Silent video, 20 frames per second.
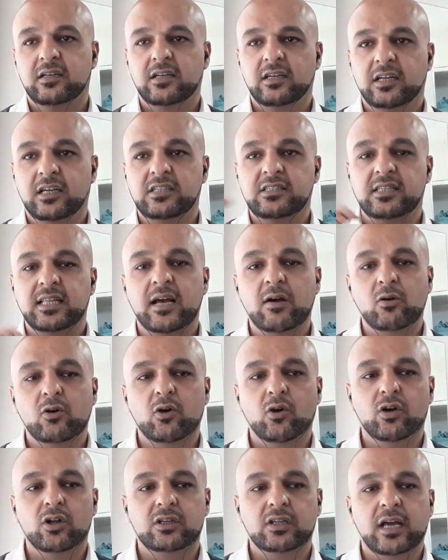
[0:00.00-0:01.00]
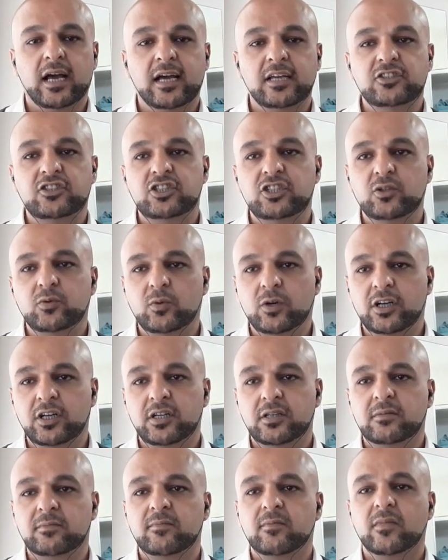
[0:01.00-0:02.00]
is now called IG1.
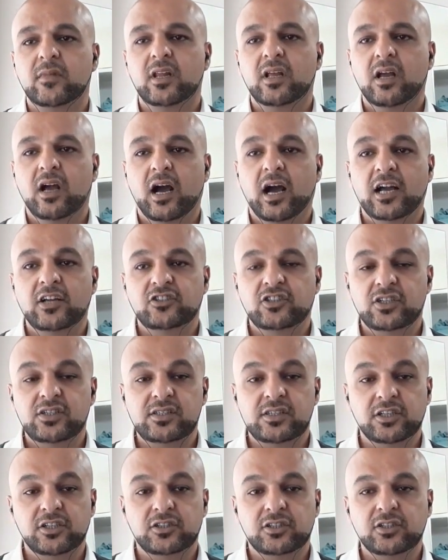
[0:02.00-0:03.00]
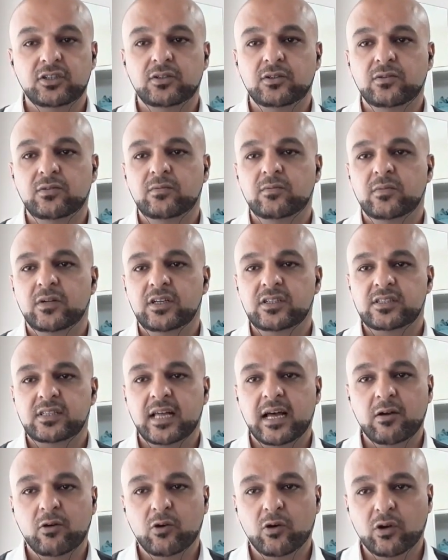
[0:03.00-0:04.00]
IGC2 is
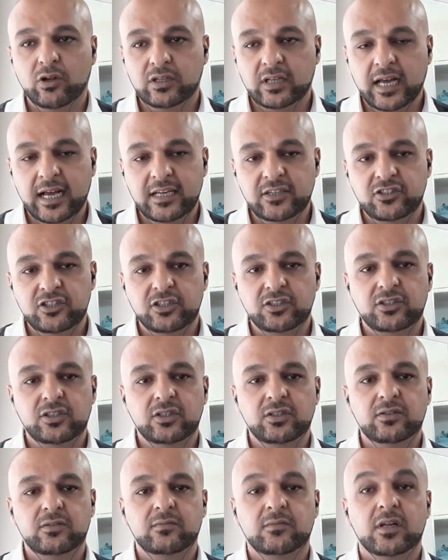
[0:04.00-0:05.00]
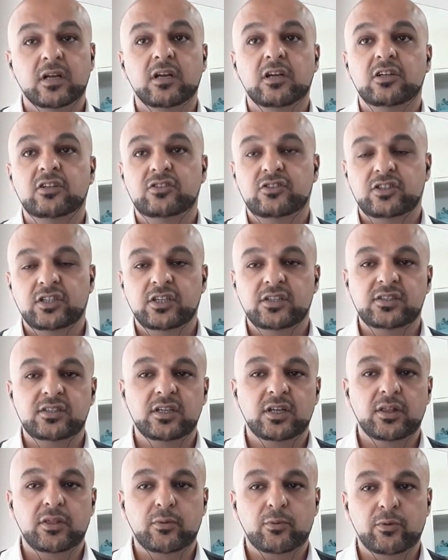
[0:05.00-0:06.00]
now called IG2.
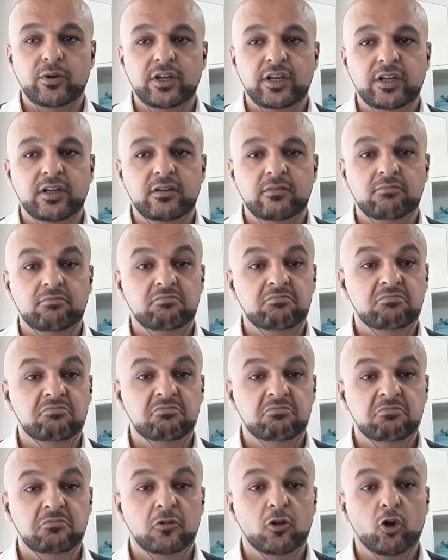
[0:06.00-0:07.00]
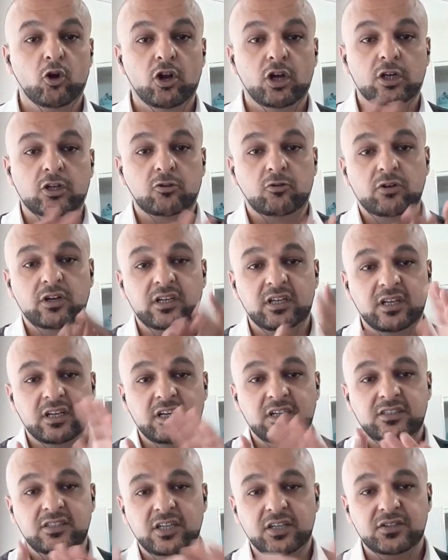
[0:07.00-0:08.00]
GC3 no longer
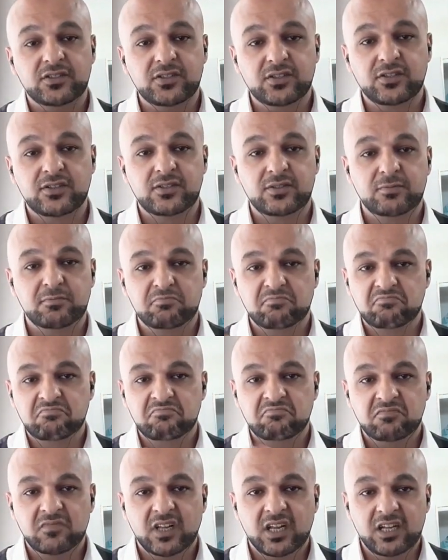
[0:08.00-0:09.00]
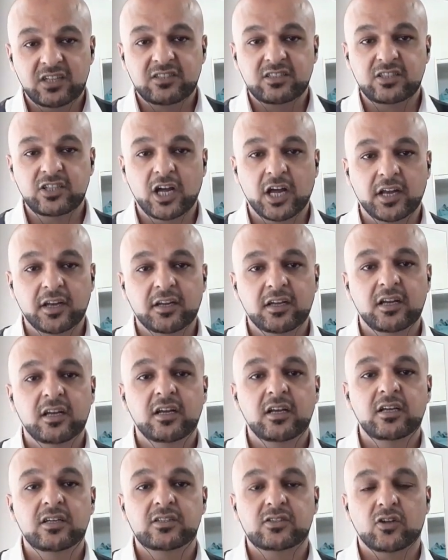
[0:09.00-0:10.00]
exists. It's done.
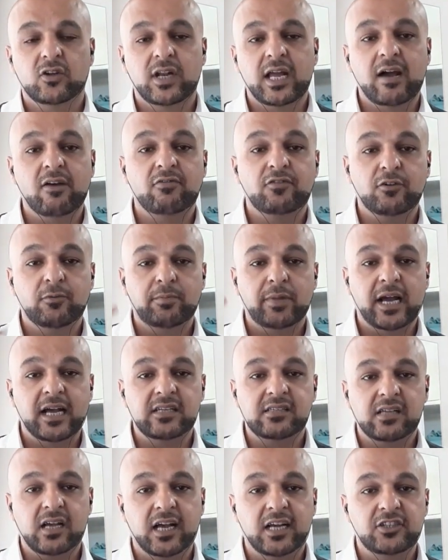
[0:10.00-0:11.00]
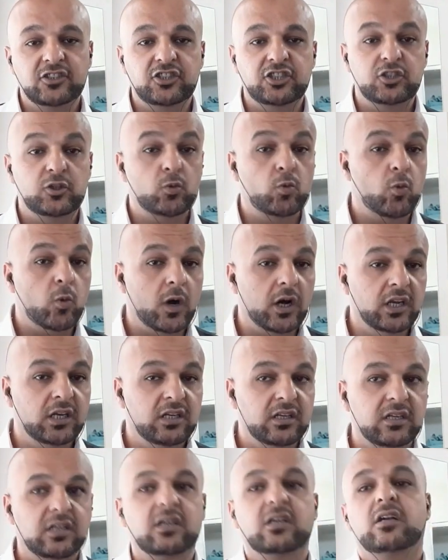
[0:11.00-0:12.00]
So now if you pass IG1
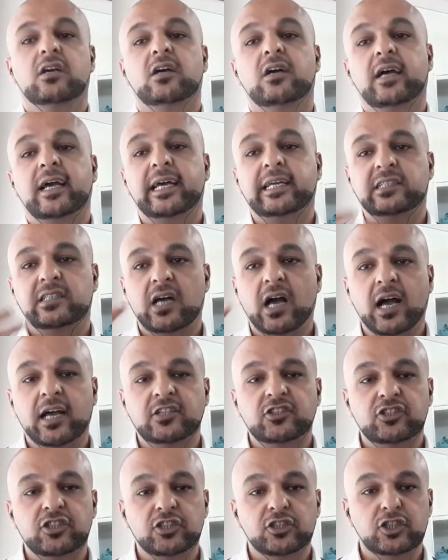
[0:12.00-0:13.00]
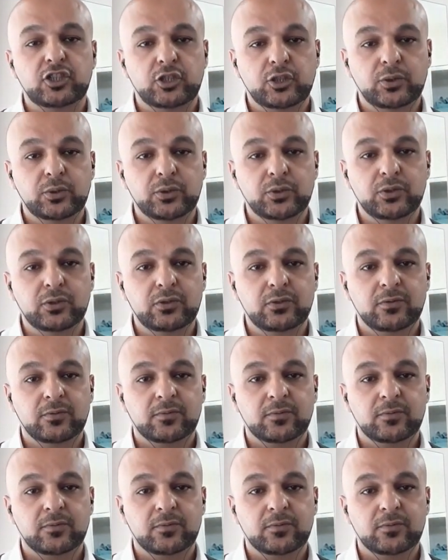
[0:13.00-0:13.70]
and IG2,